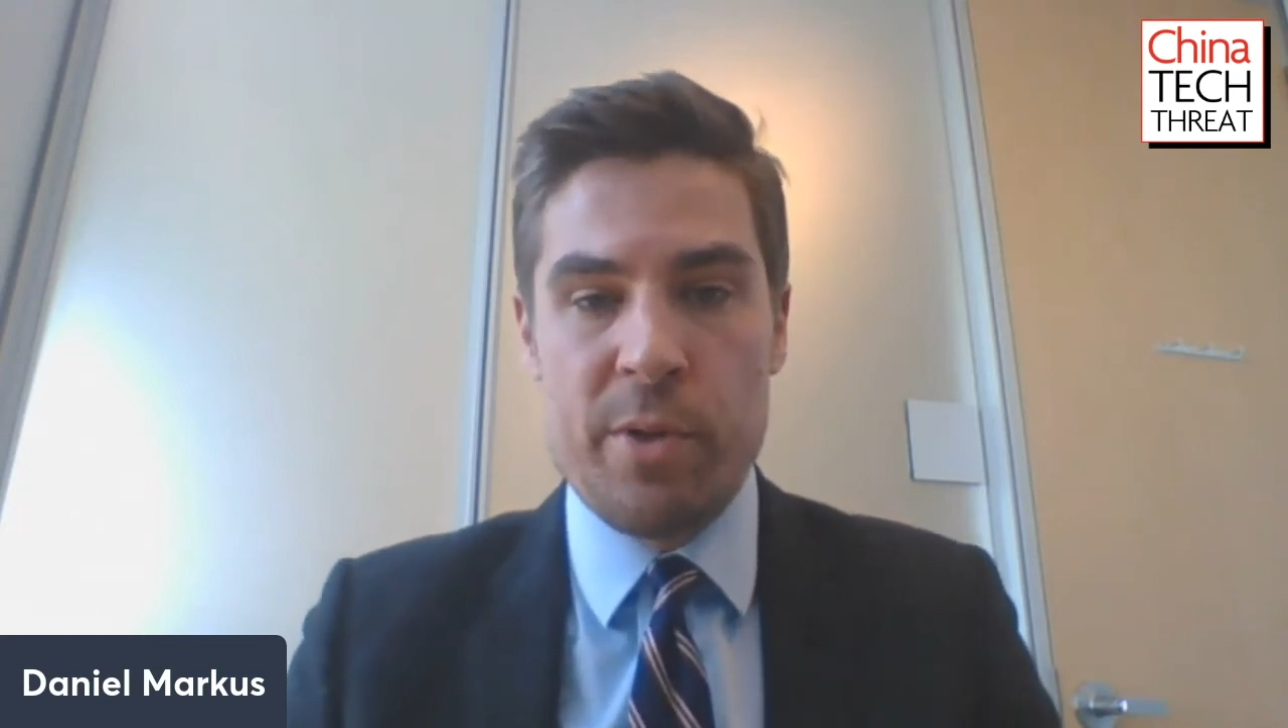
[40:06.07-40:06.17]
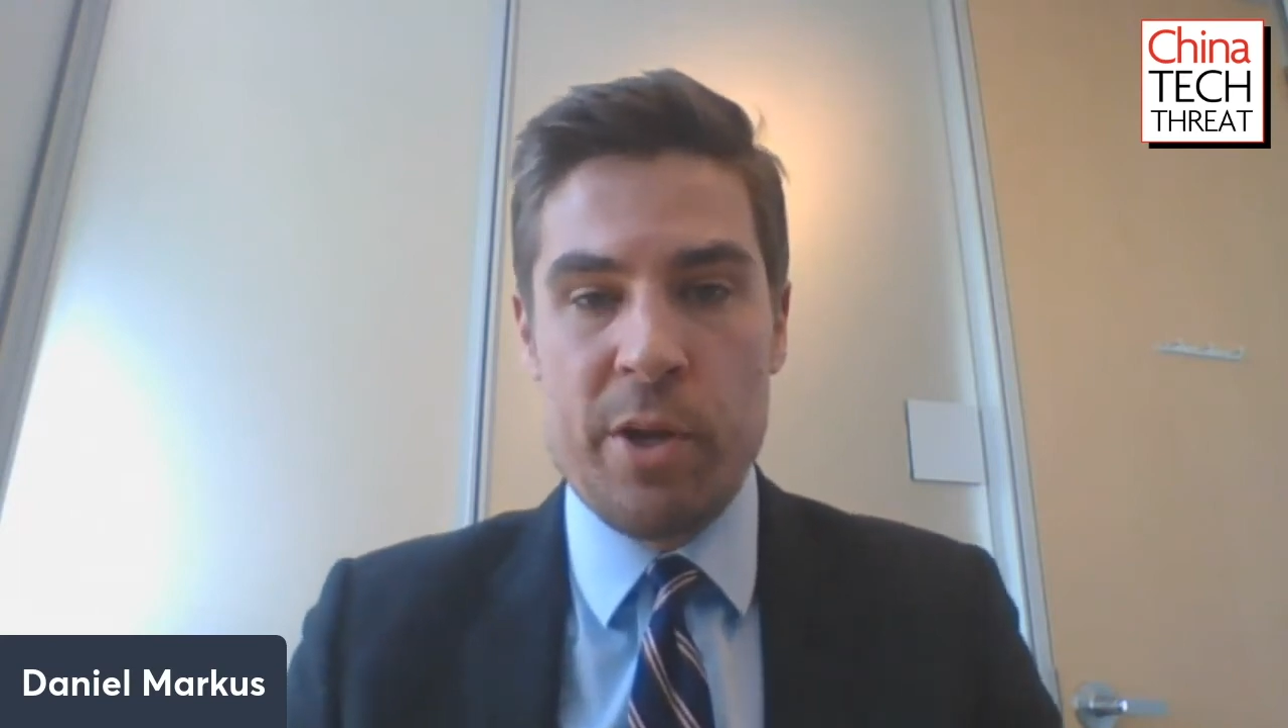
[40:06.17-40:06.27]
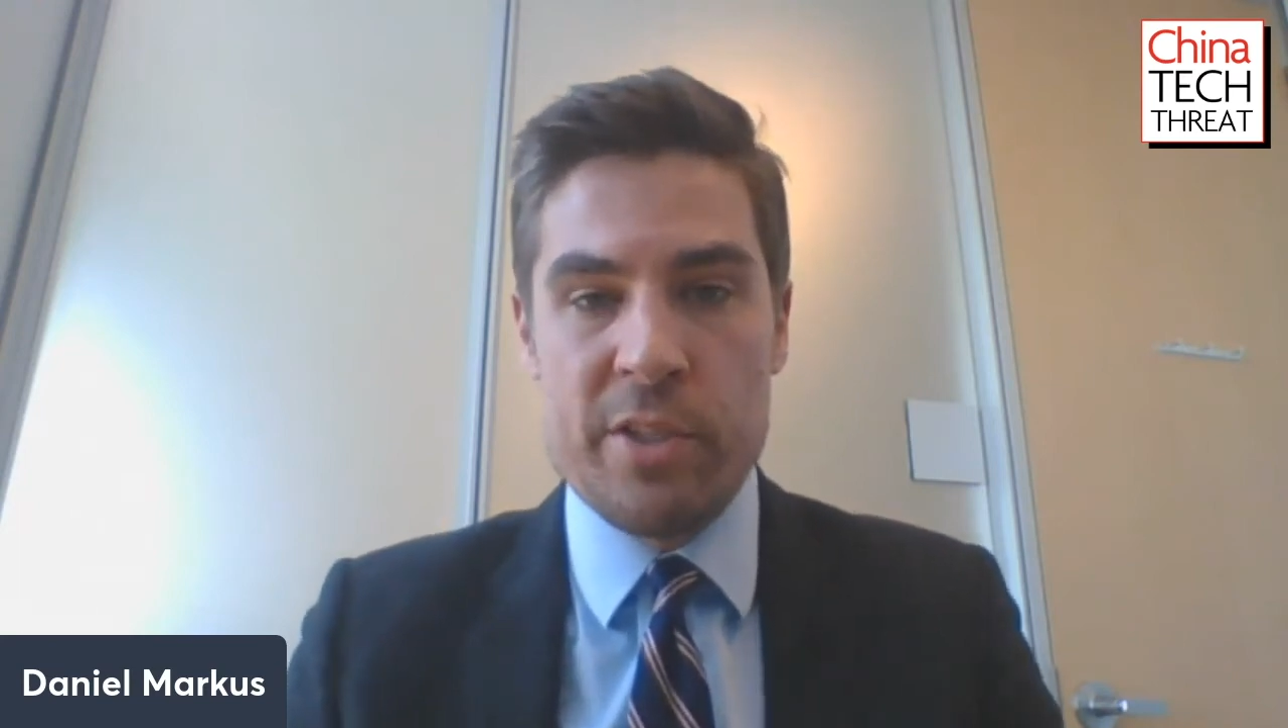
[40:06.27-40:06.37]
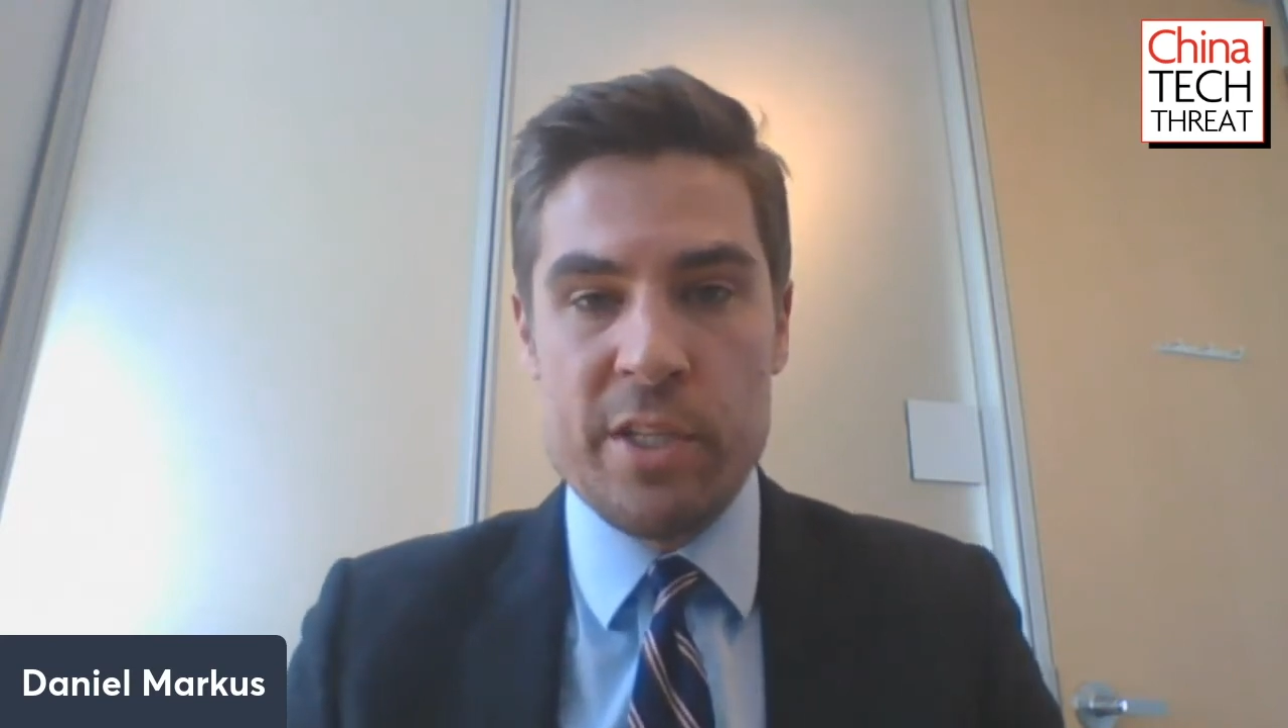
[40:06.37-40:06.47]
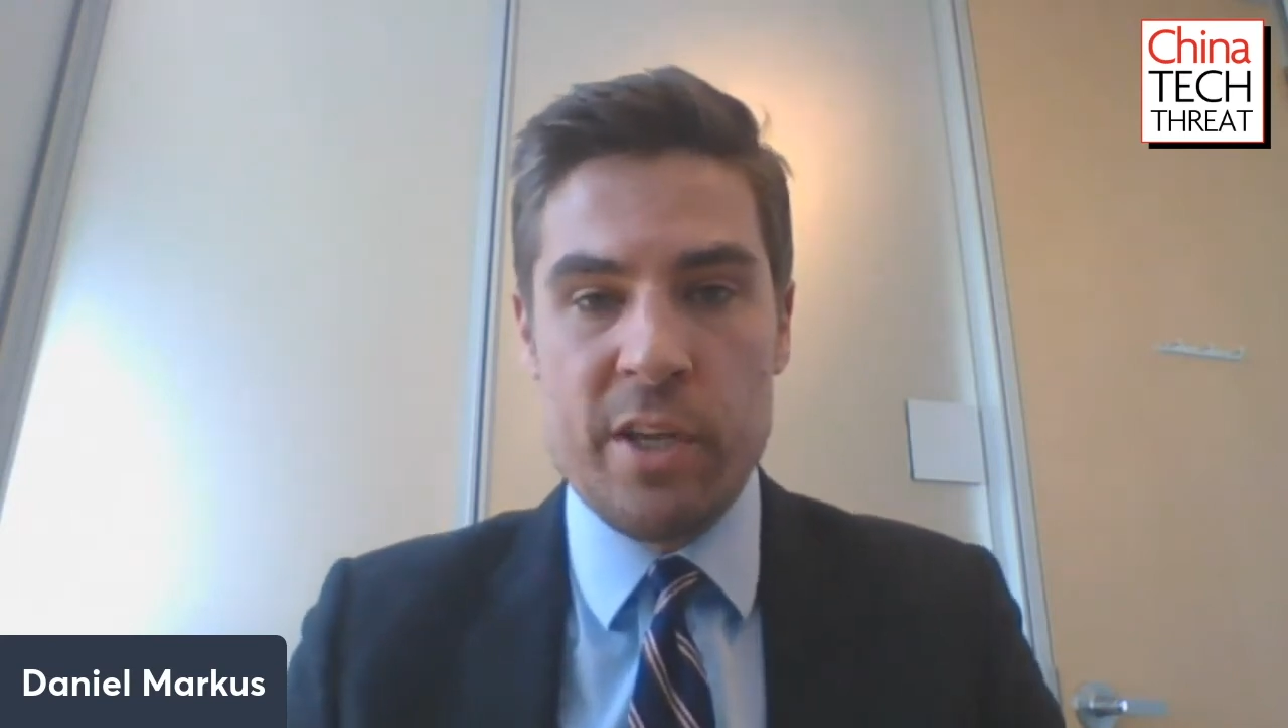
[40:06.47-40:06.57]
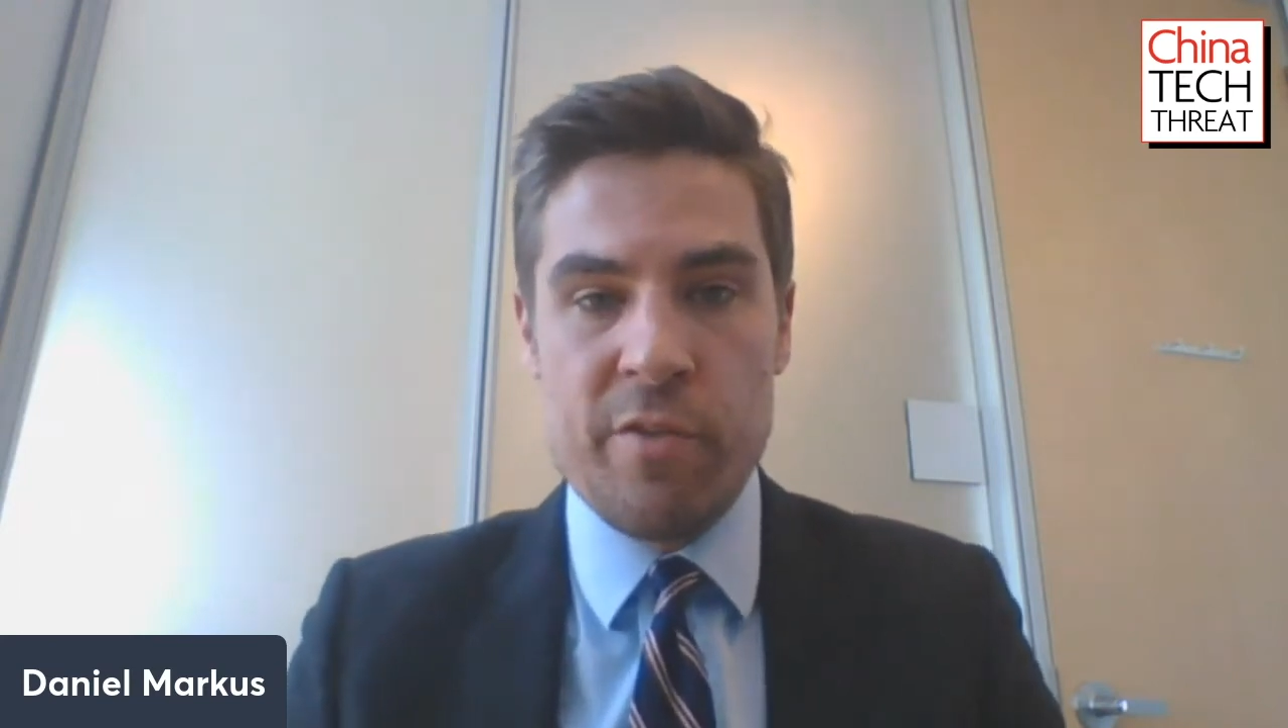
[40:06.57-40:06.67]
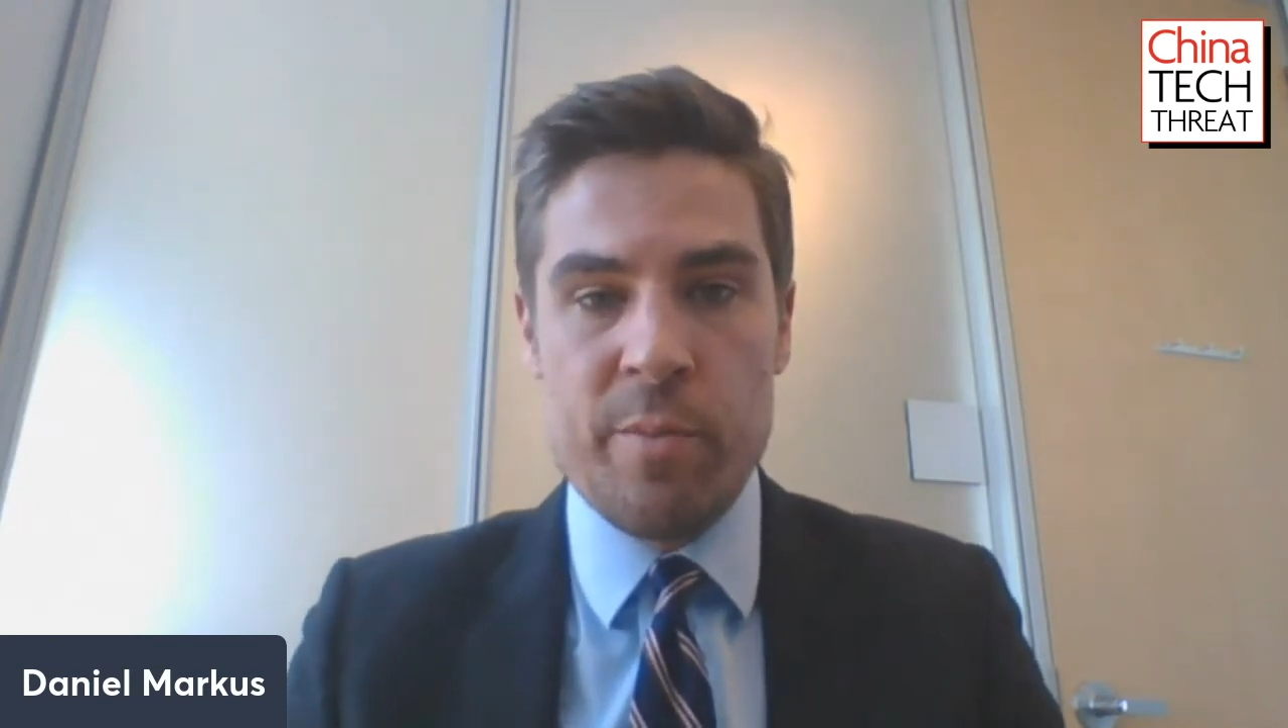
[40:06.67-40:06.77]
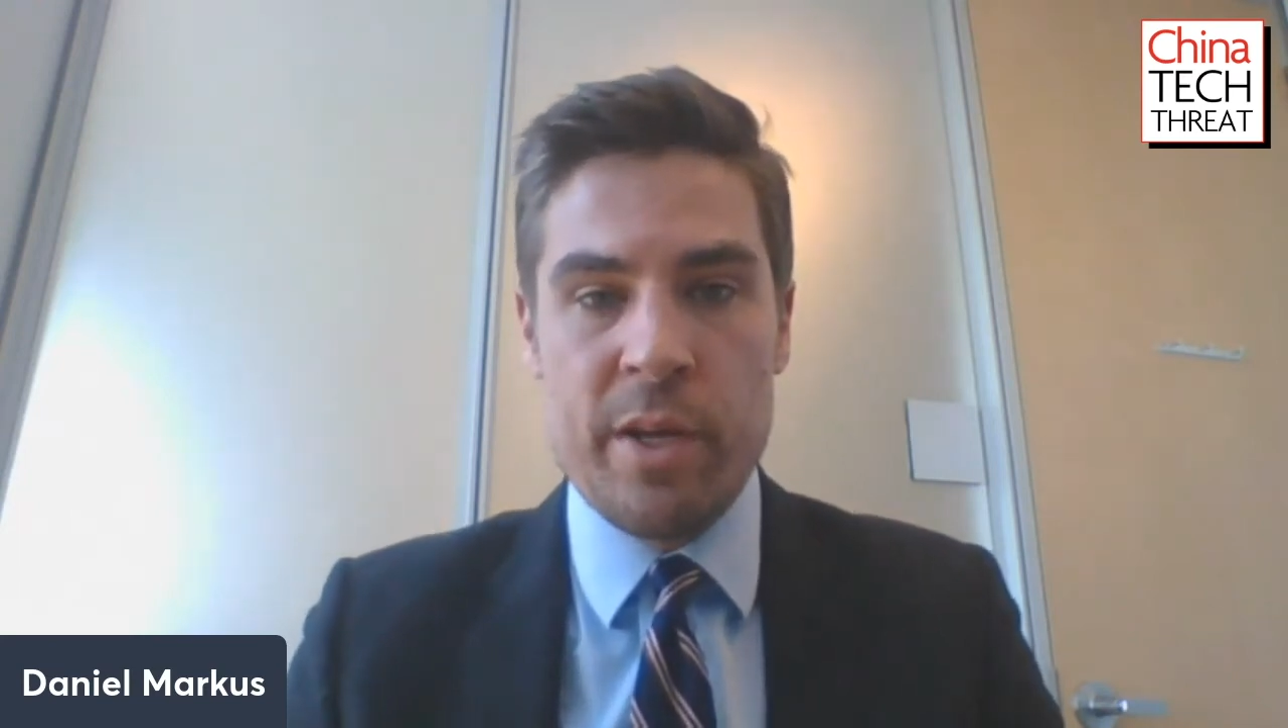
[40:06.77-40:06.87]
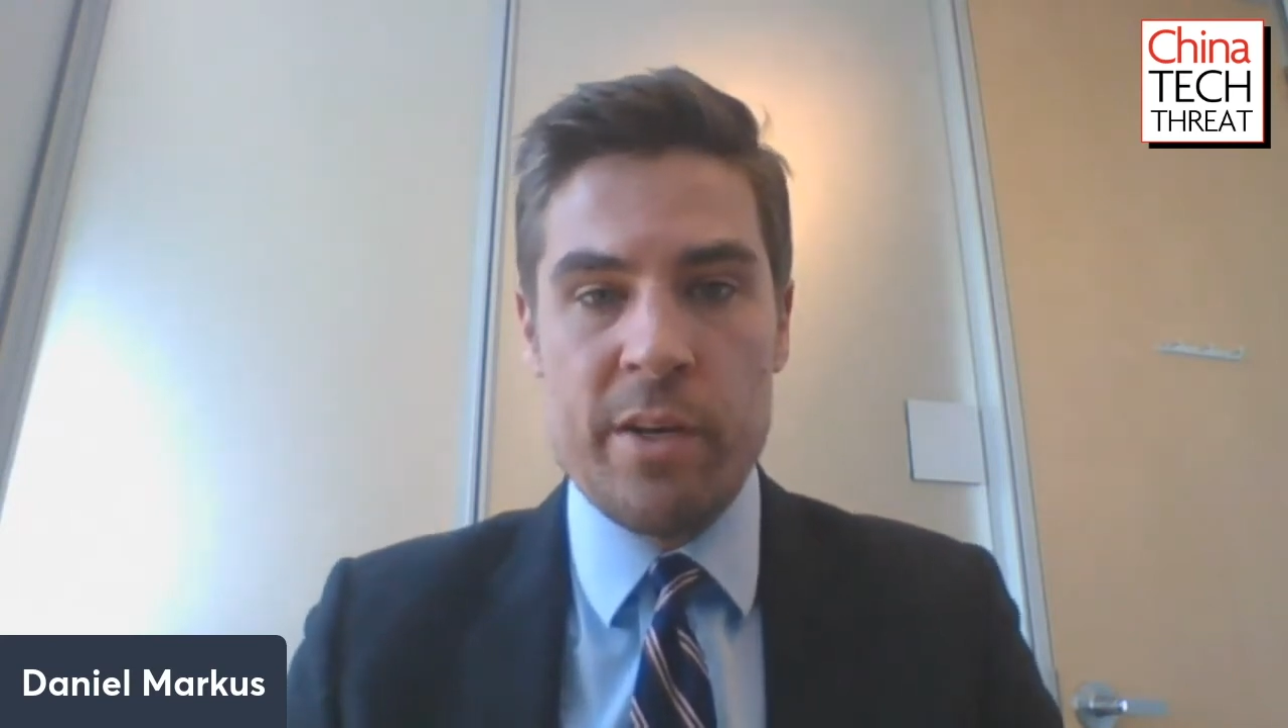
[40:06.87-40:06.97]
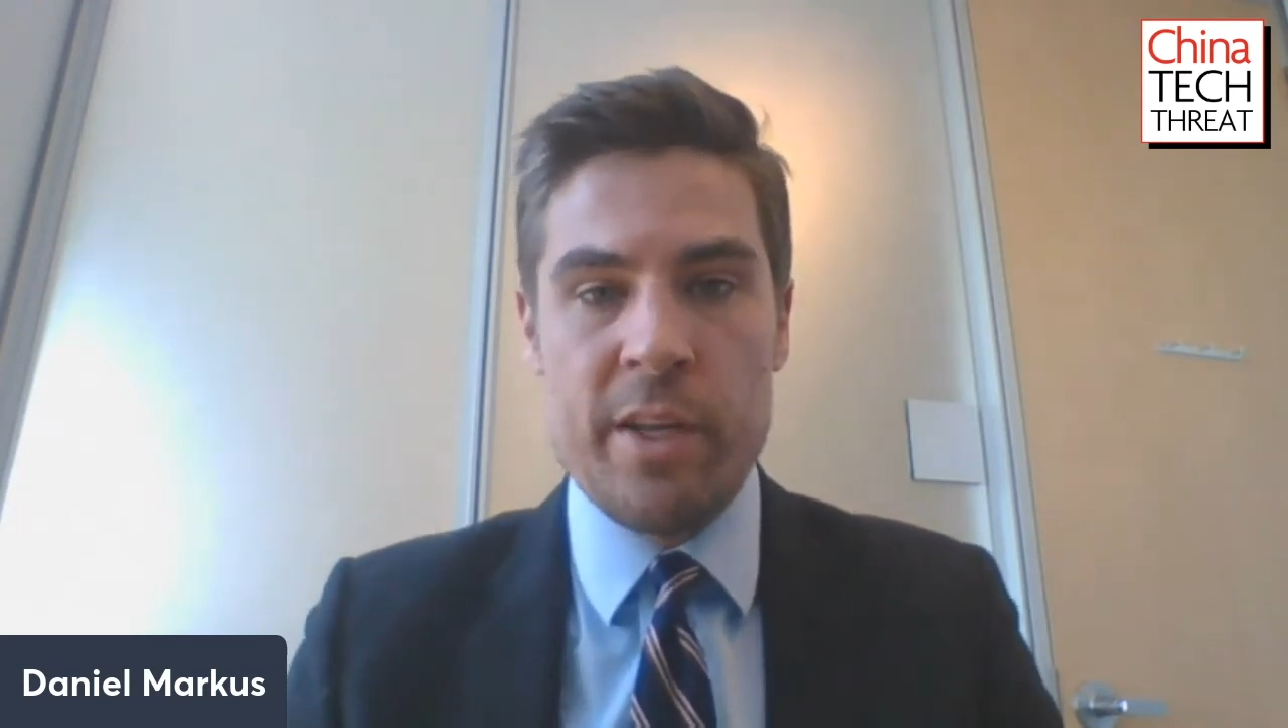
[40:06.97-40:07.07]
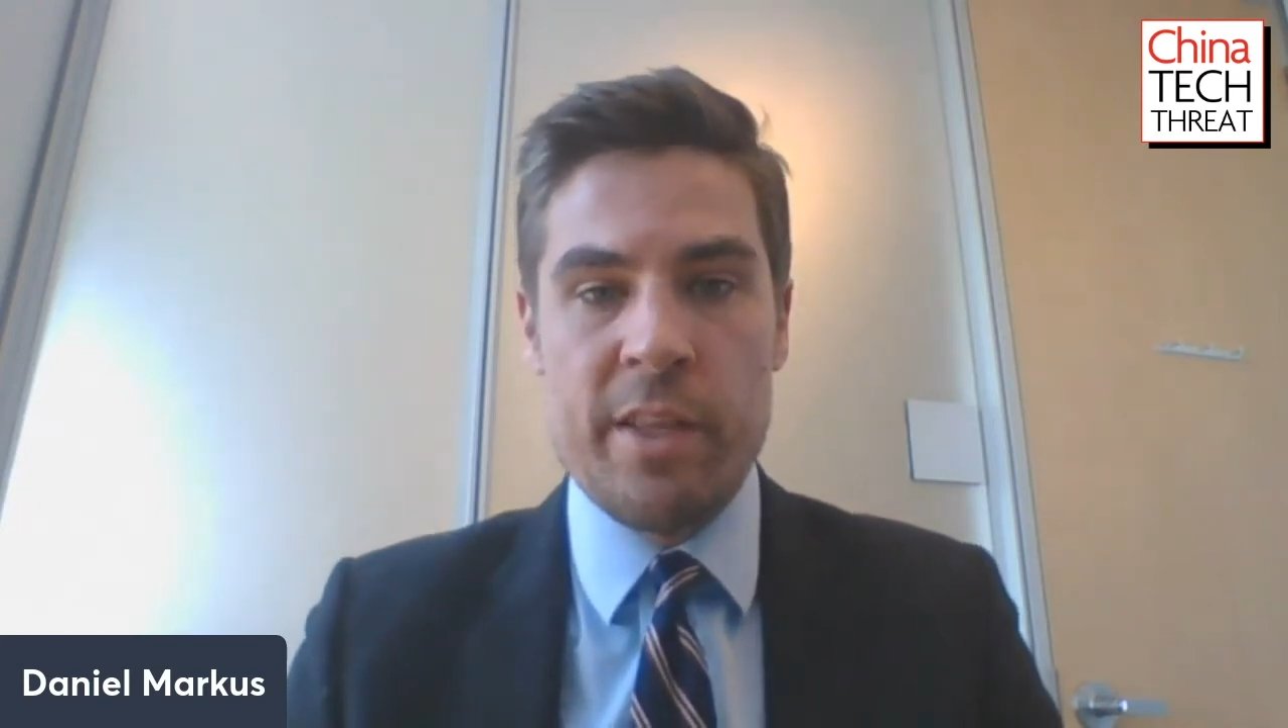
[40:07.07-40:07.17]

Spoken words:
of the PRC government,